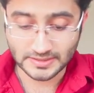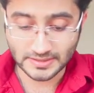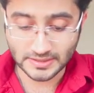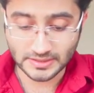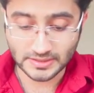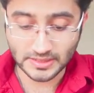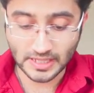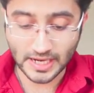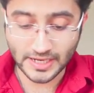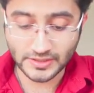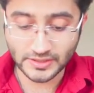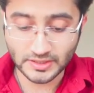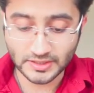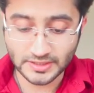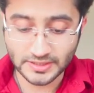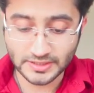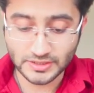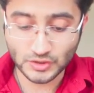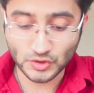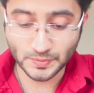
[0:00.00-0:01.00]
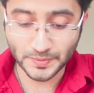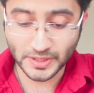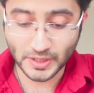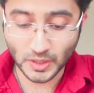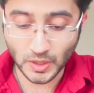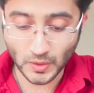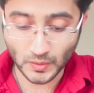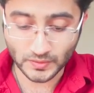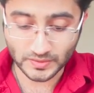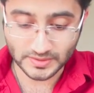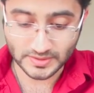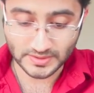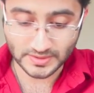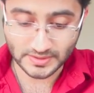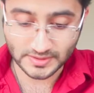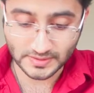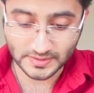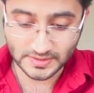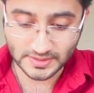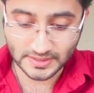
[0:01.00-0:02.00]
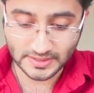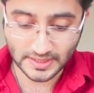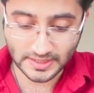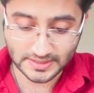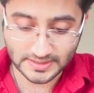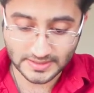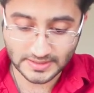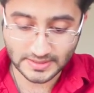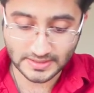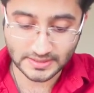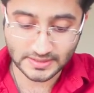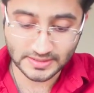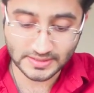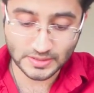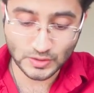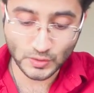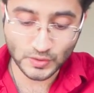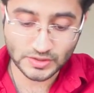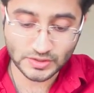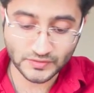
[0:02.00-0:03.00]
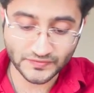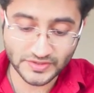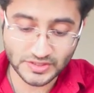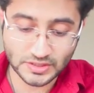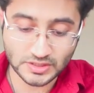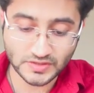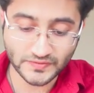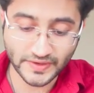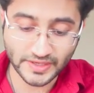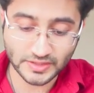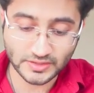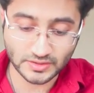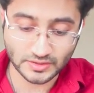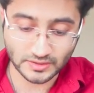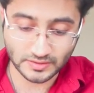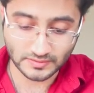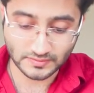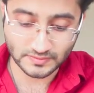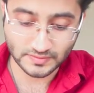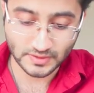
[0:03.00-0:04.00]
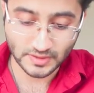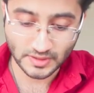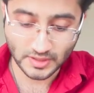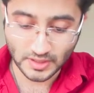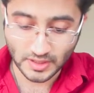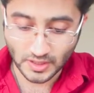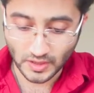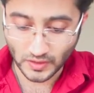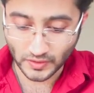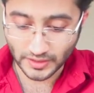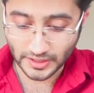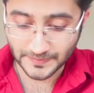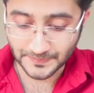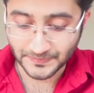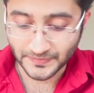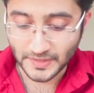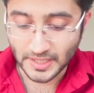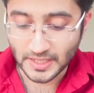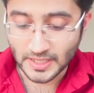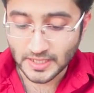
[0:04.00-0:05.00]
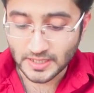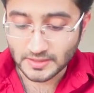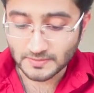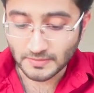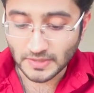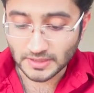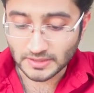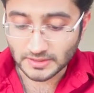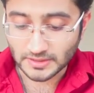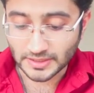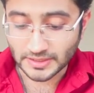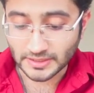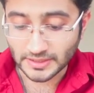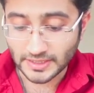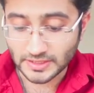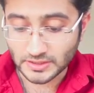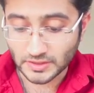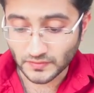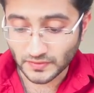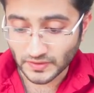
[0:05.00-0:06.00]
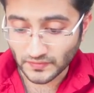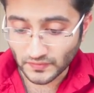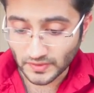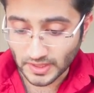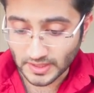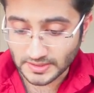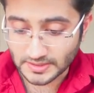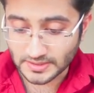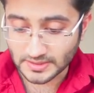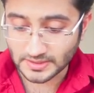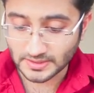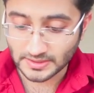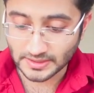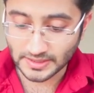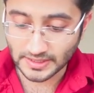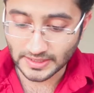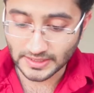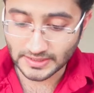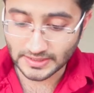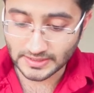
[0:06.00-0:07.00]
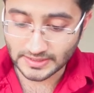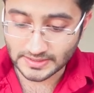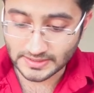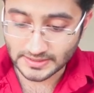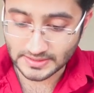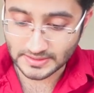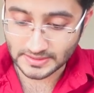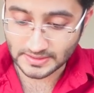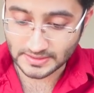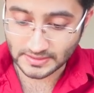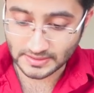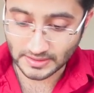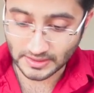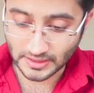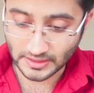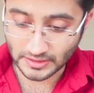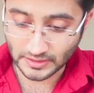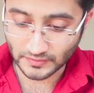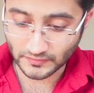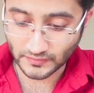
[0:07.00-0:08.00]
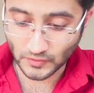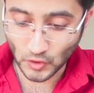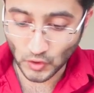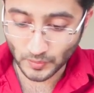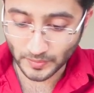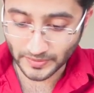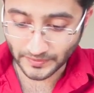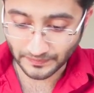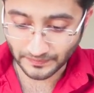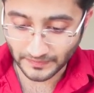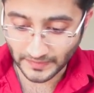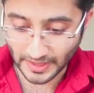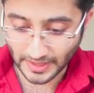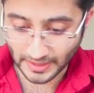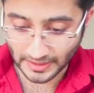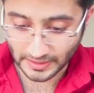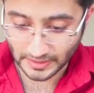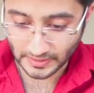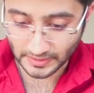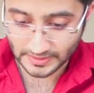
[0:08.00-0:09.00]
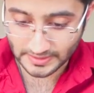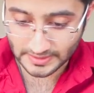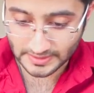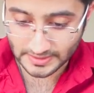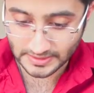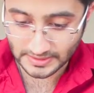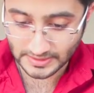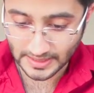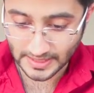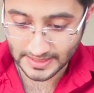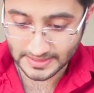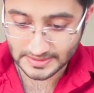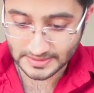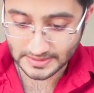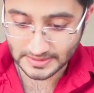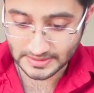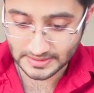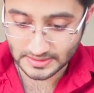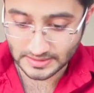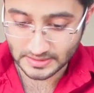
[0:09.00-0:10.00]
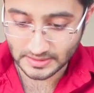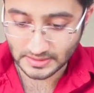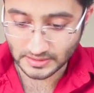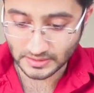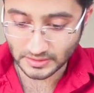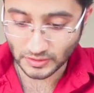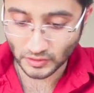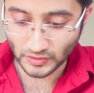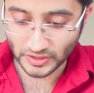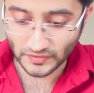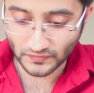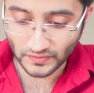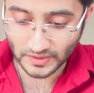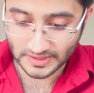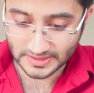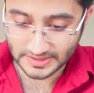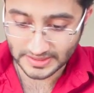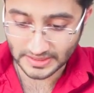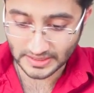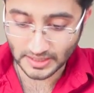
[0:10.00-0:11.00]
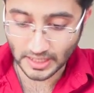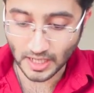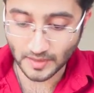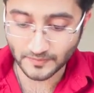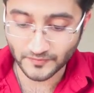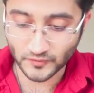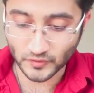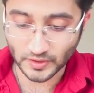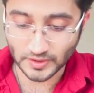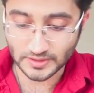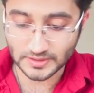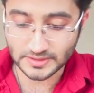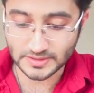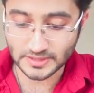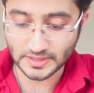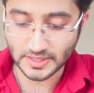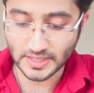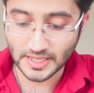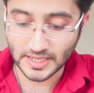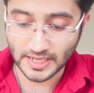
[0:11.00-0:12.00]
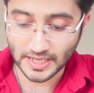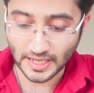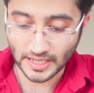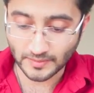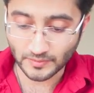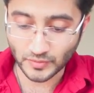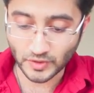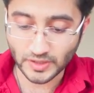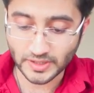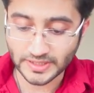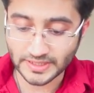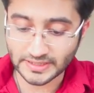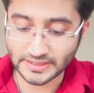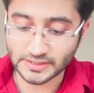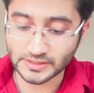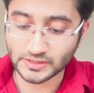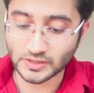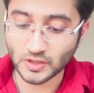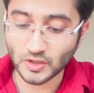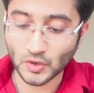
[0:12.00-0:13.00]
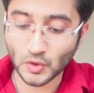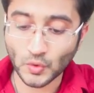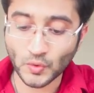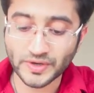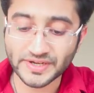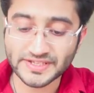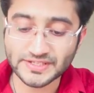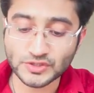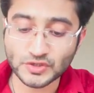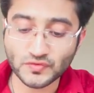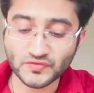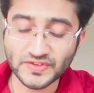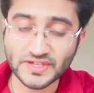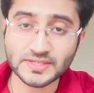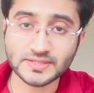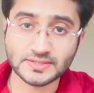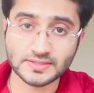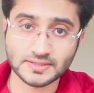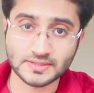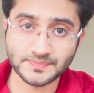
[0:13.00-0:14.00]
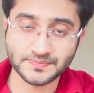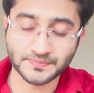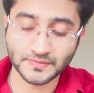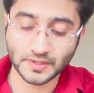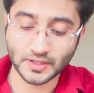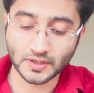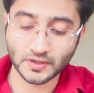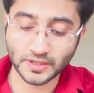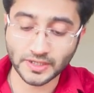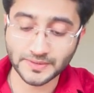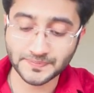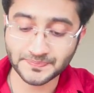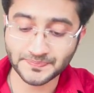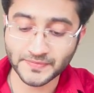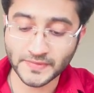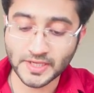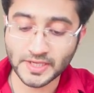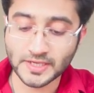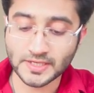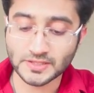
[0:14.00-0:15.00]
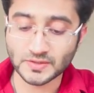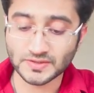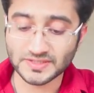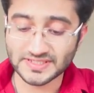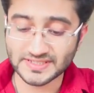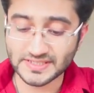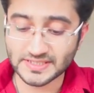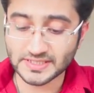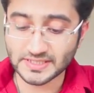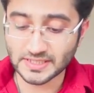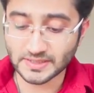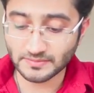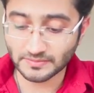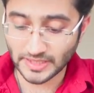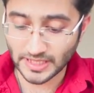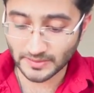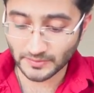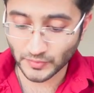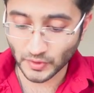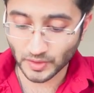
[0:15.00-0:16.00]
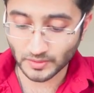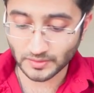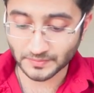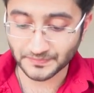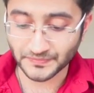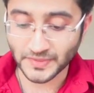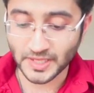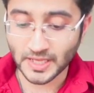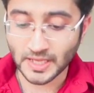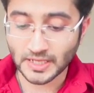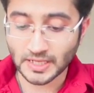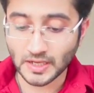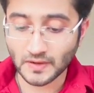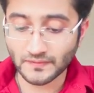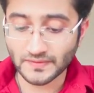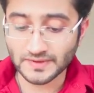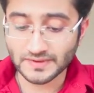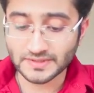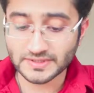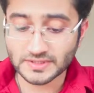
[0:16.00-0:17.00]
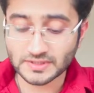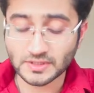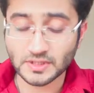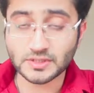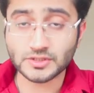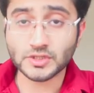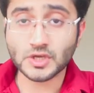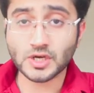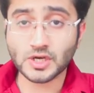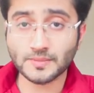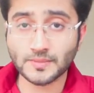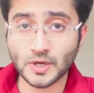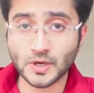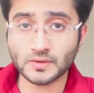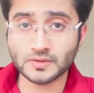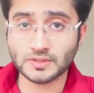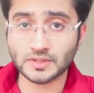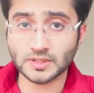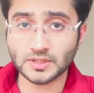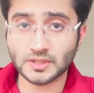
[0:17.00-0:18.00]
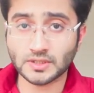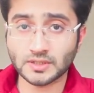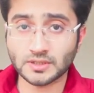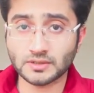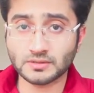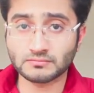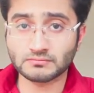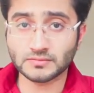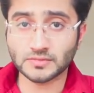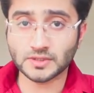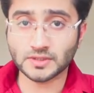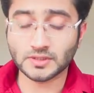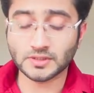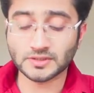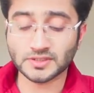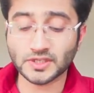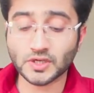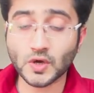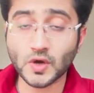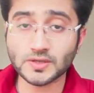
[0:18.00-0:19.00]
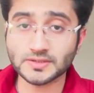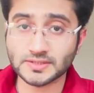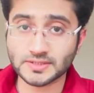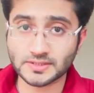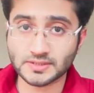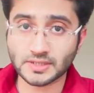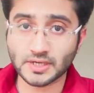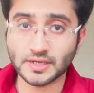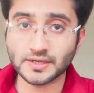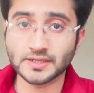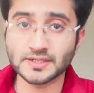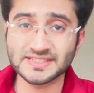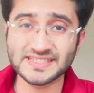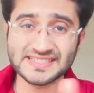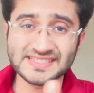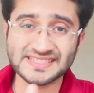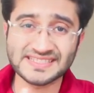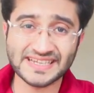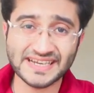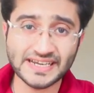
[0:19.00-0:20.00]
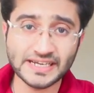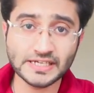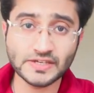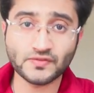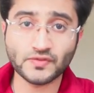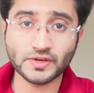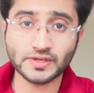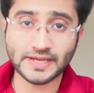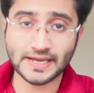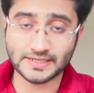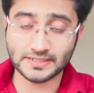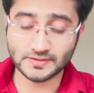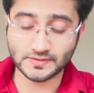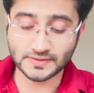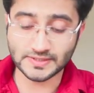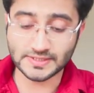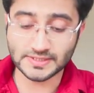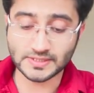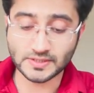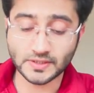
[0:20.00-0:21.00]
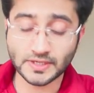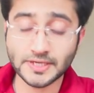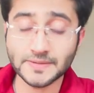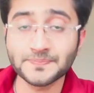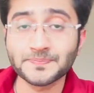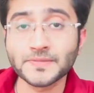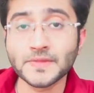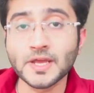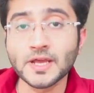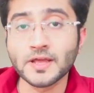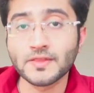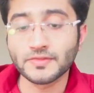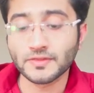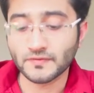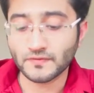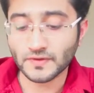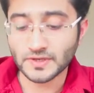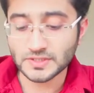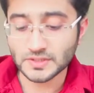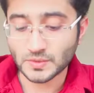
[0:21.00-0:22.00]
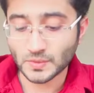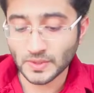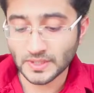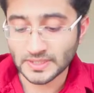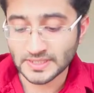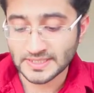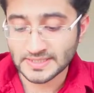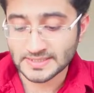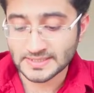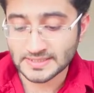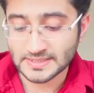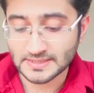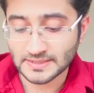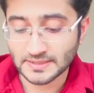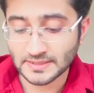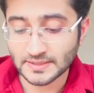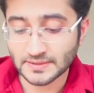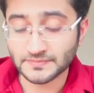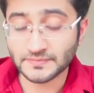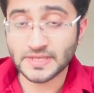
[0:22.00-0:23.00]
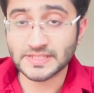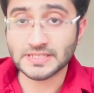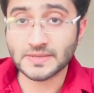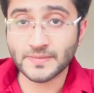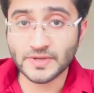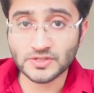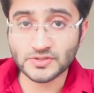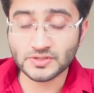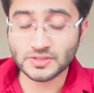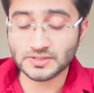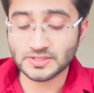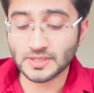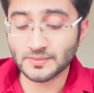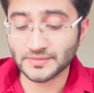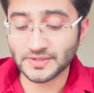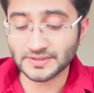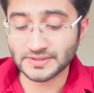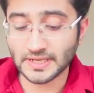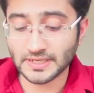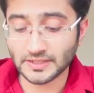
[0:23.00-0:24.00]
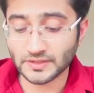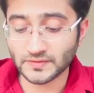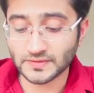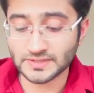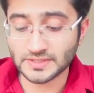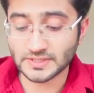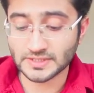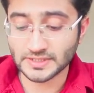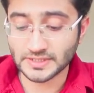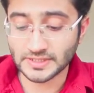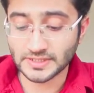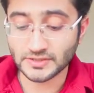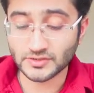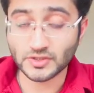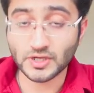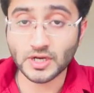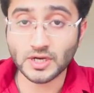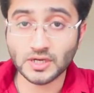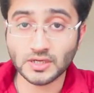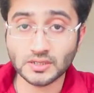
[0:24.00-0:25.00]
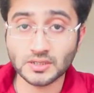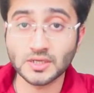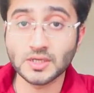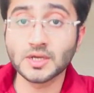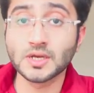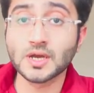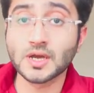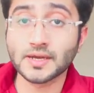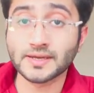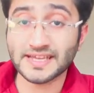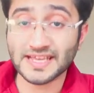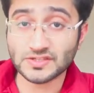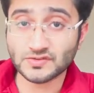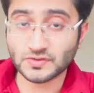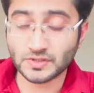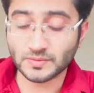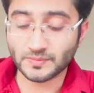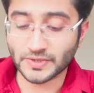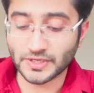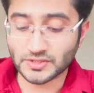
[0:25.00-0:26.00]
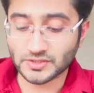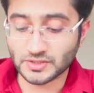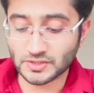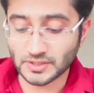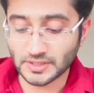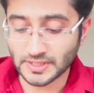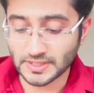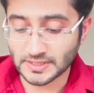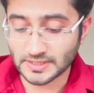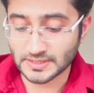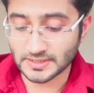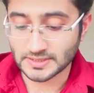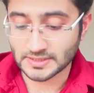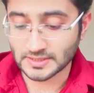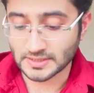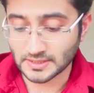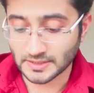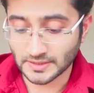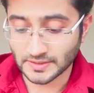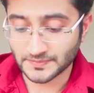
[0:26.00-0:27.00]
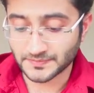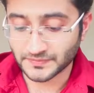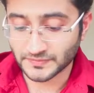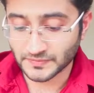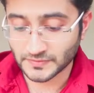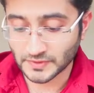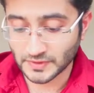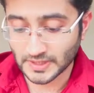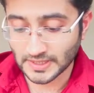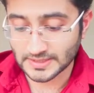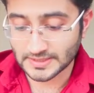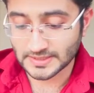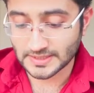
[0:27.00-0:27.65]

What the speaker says: this is ideally it should be closed. You see this is lower esophageal sphincter, okay, but in case of reflux it is kind of open, and you can see the acid is refluxing upwards and burning your lower esophagus. Okay, so this is the main problem. Now we'll talk about the causes under these three different categories. Okay, the first one is as I mentioned, something that increases the intragastric pressure is you